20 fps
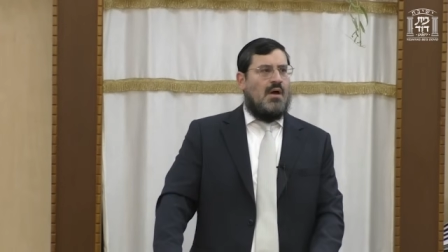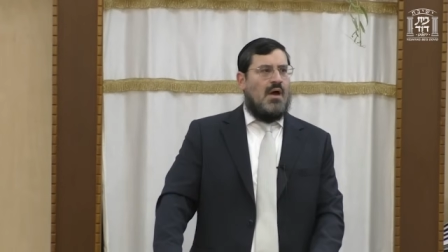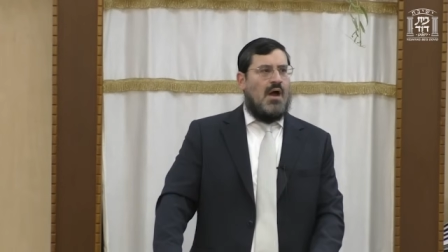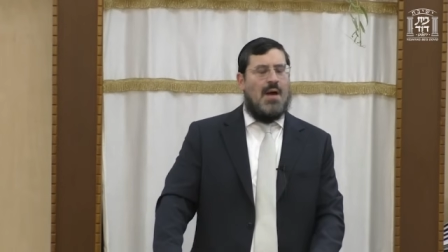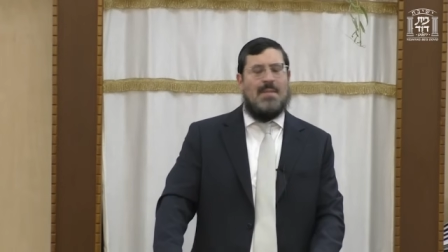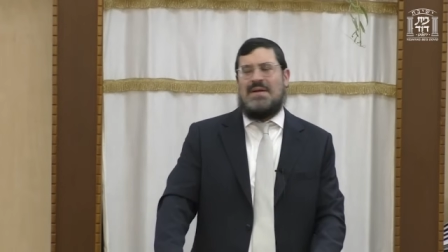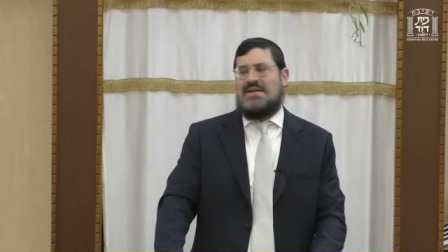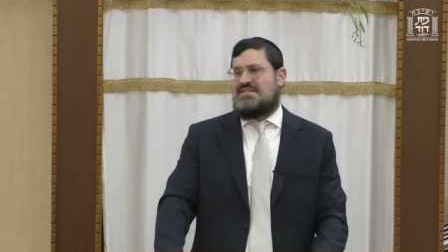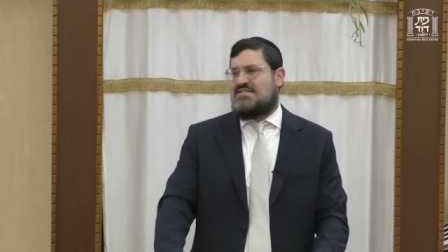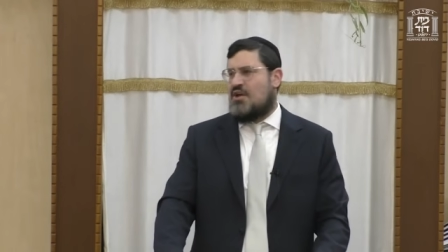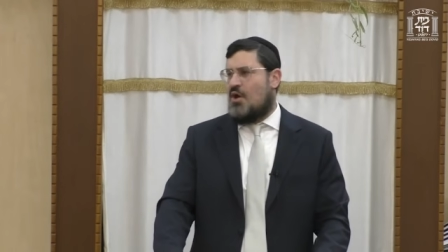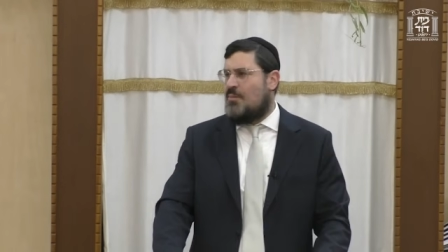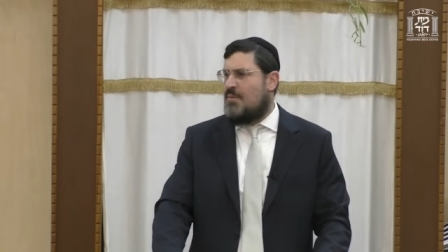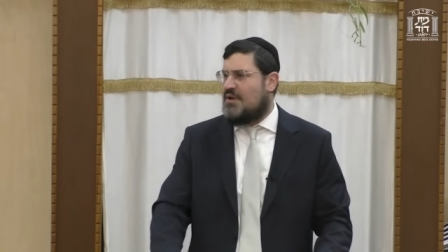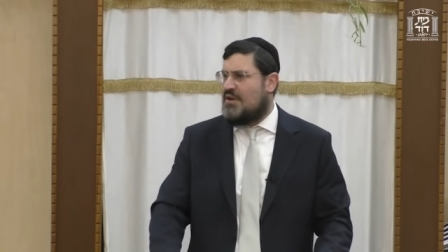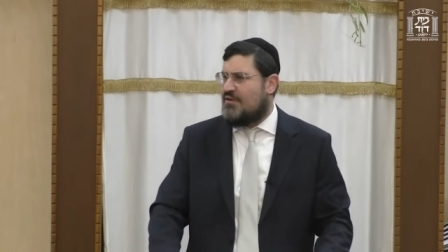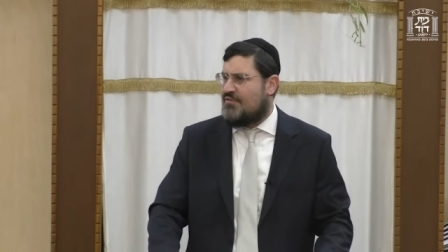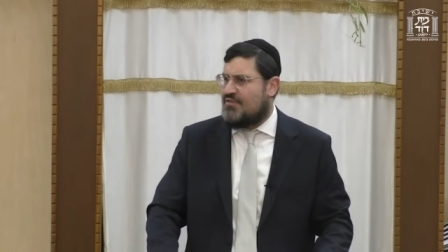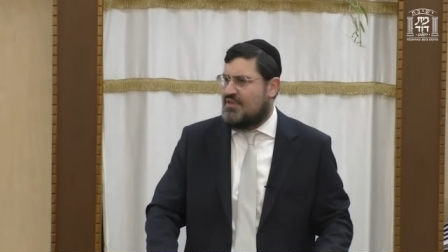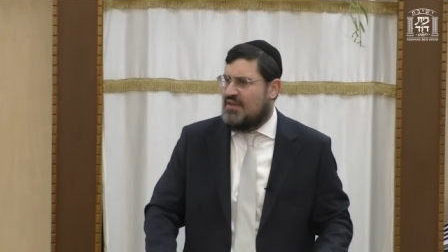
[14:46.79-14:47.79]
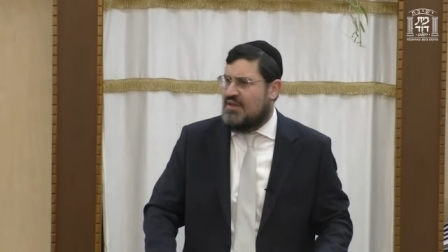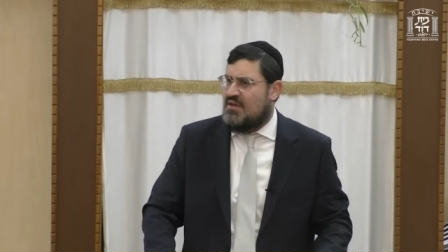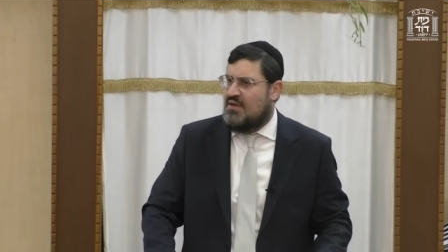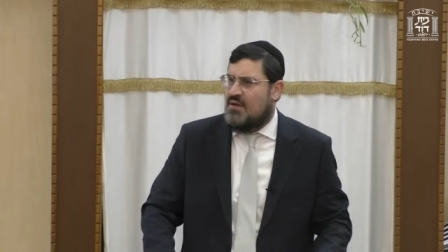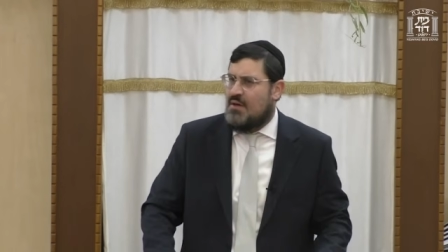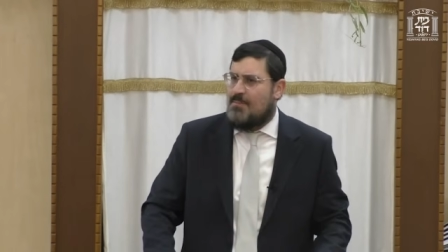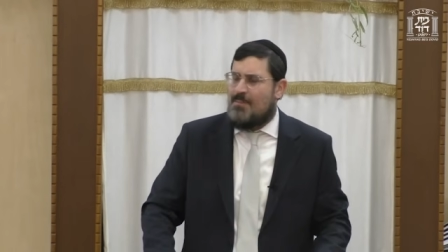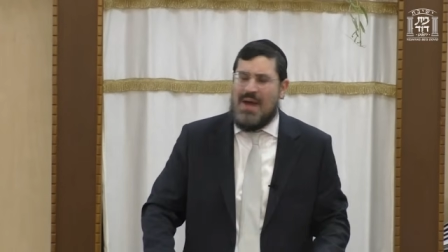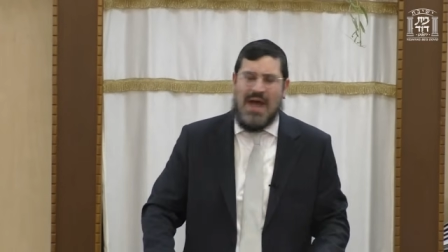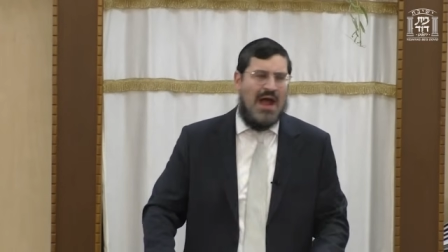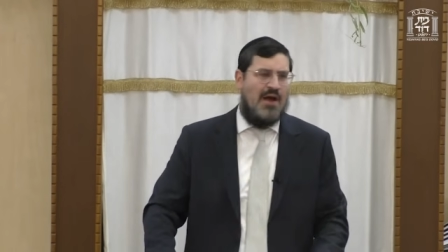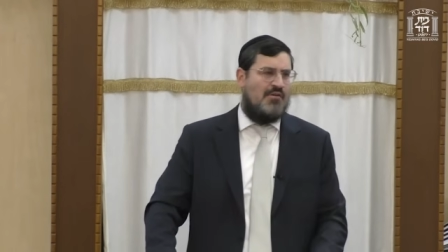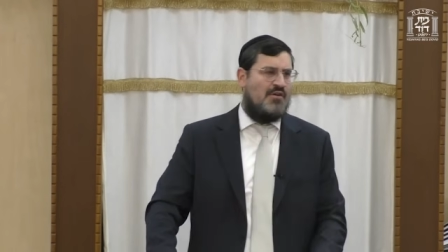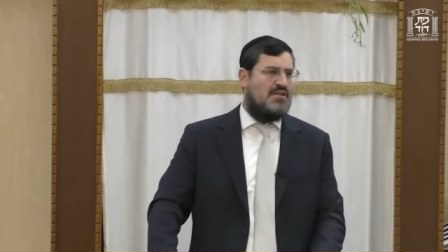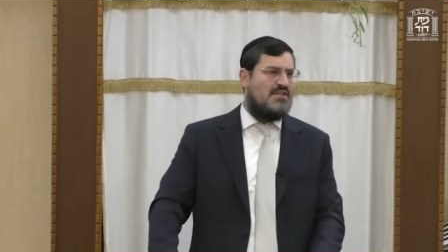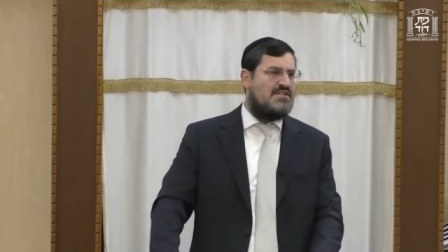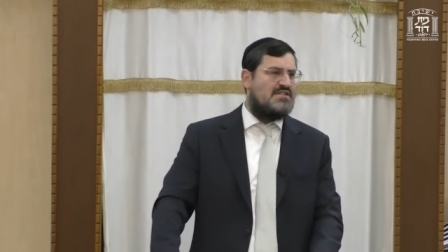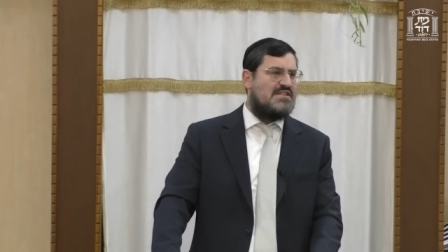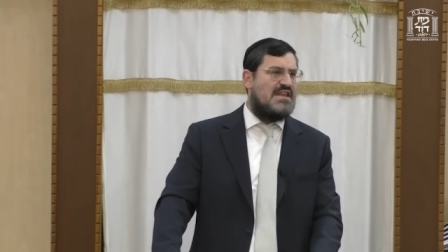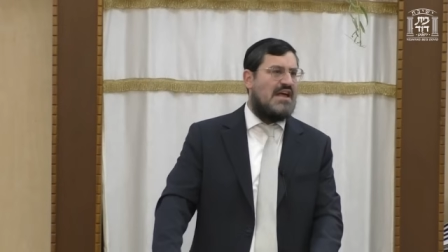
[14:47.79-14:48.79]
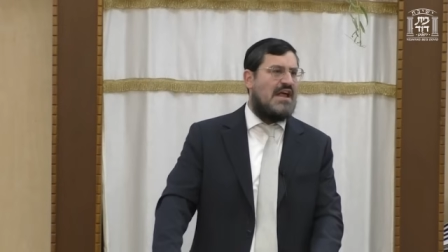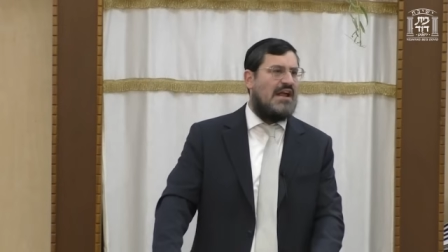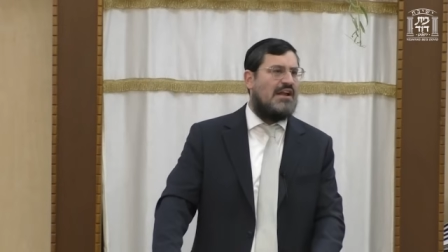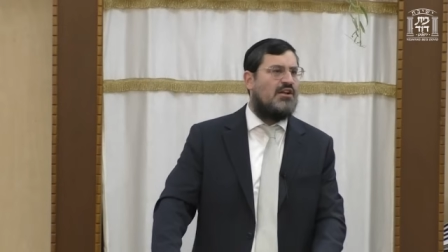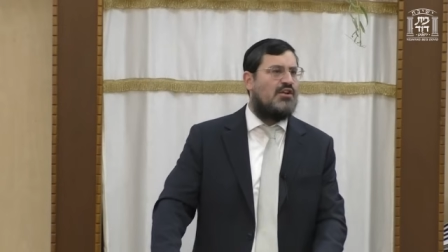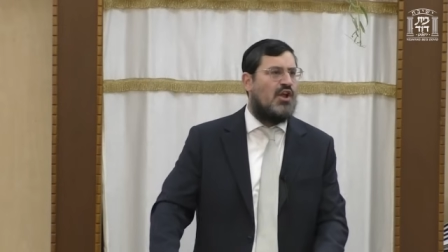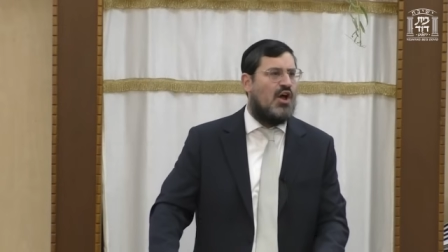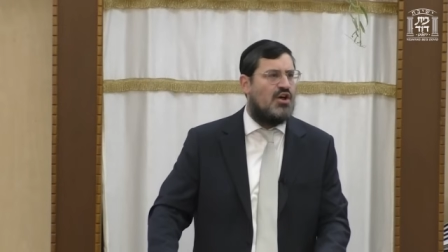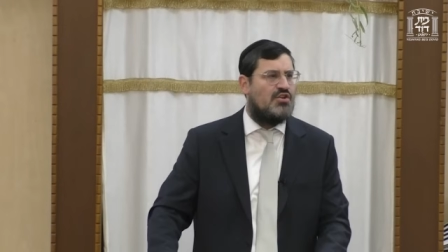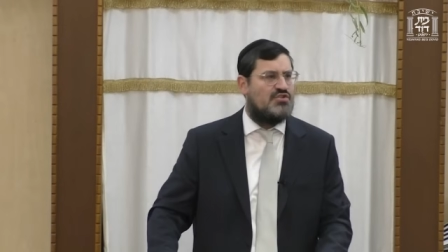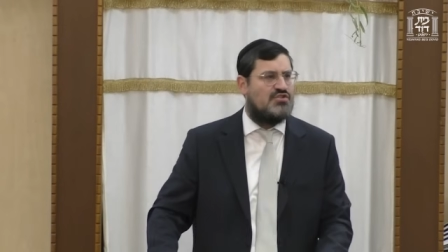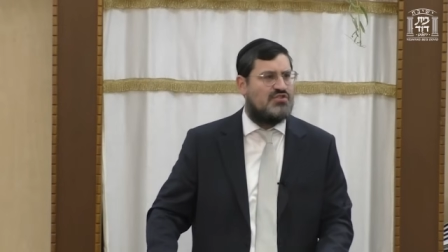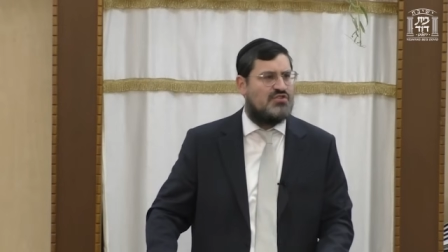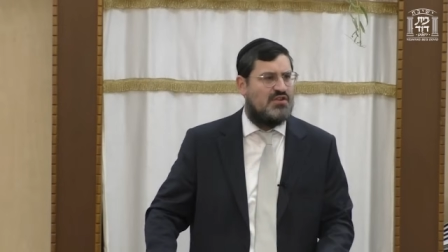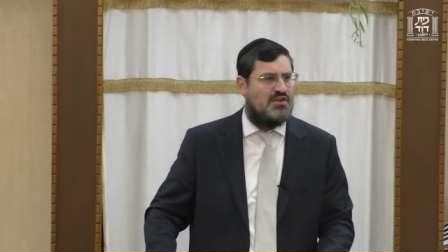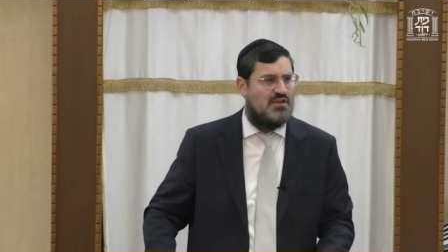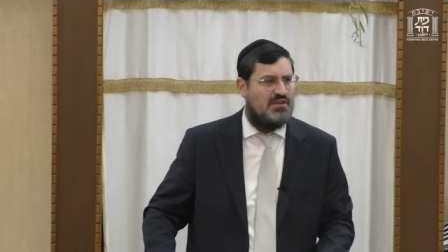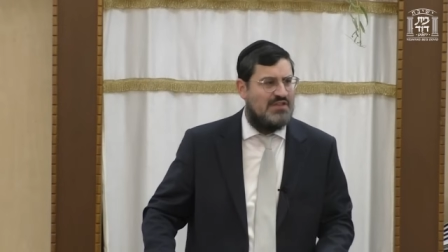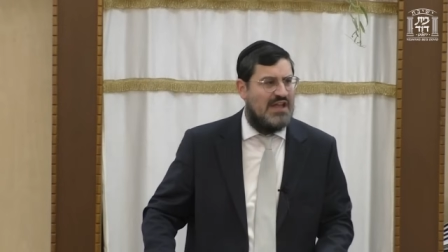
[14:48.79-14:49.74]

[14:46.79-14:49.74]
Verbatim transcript: about so many of the parents that had lost